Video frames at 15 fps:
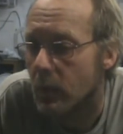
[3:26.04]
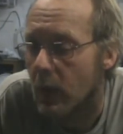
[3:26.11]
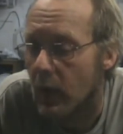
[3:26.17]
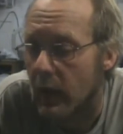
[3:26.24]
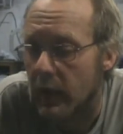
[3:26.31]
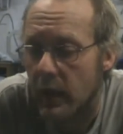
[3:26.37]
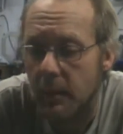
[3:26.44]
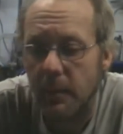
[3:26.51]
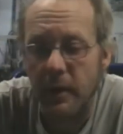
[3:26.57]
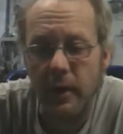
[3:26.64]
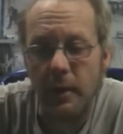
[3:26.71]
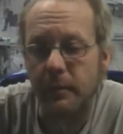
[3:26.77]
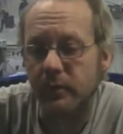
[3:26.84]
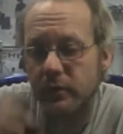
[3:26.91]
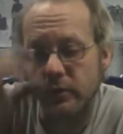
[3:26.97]
I got my
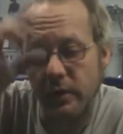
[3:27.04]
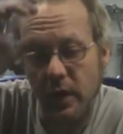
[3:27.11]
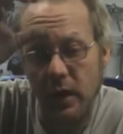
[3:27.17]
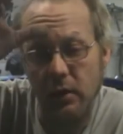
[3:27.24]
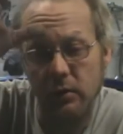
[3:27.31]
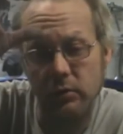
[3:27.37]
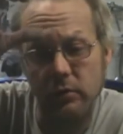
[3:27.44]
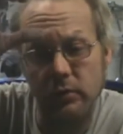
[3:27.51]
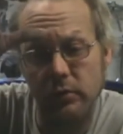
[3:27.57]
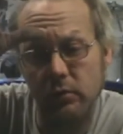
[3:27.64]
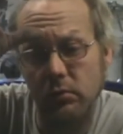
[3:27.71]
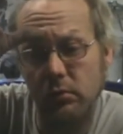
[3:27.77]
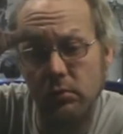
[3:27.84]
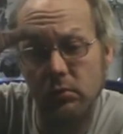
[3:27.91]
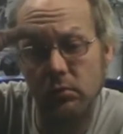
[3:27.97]
ups and downs.
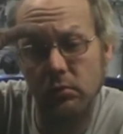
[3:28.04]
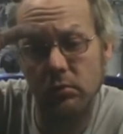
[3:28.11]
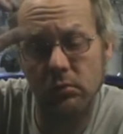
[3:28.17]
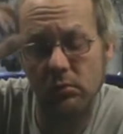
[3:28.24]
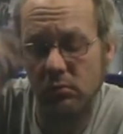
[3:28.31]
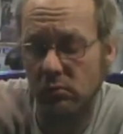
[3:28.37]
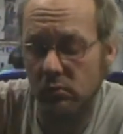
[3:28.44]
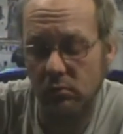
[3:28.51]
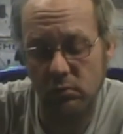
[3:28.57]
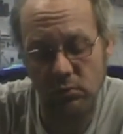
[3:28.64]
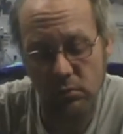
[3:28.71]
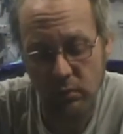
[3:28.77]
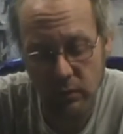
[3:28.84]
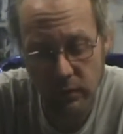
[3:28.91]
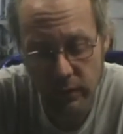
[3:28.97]

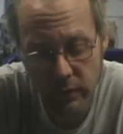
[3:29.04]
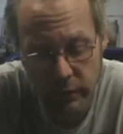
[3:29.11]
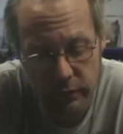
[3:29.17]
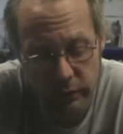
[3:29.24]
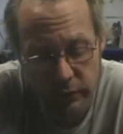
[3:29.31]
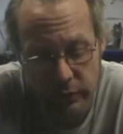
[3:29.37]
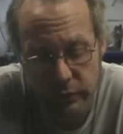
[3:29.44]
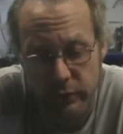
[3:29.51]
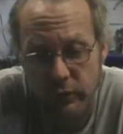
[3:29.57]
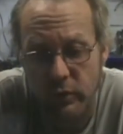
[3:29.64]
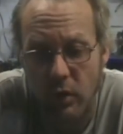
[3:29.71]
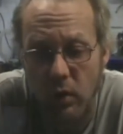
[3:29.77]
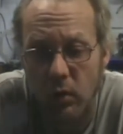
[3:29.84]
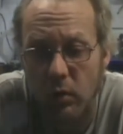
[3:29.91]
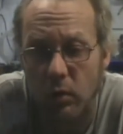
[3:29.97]
There's
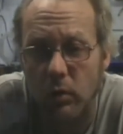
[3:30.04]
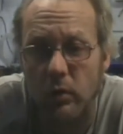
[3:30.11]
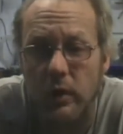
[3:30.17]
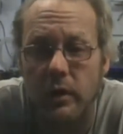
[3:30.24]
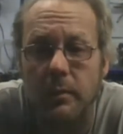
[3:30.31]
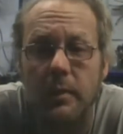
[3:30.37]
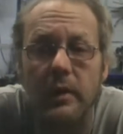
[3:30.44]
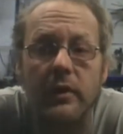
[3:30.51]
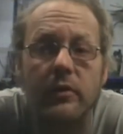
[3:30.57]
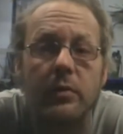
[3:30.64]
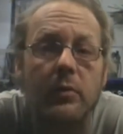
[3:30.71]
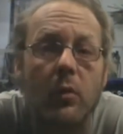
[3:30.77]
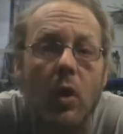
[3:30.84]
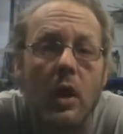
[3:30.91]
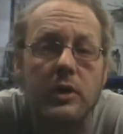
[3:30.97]
no anybody that's
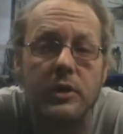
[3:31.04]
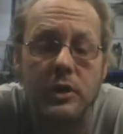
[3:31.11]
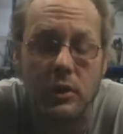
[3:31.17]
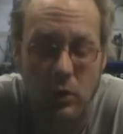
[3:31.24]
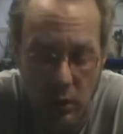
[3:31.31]
been watching